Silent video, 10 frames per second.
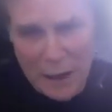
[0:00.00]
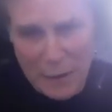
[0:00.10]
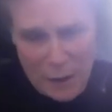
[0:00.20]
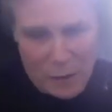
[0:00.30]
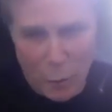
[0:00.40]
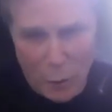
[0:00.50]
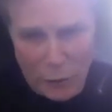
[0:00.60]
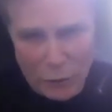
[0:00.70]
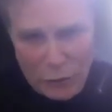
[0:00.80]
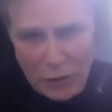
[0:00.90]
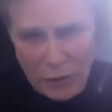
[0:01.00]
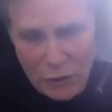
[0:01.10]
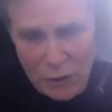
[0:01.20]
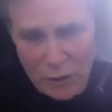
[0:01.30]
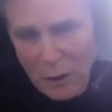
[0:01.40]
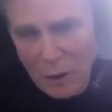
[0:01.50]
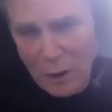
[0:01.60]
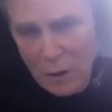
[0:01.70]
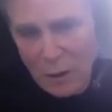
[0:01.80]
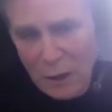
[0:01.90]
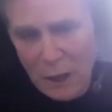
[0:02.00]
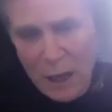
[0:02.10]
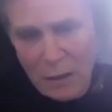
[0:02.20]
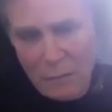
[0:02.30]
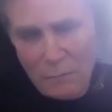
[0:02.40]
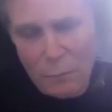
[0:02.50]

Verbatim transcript: I think the world's changing and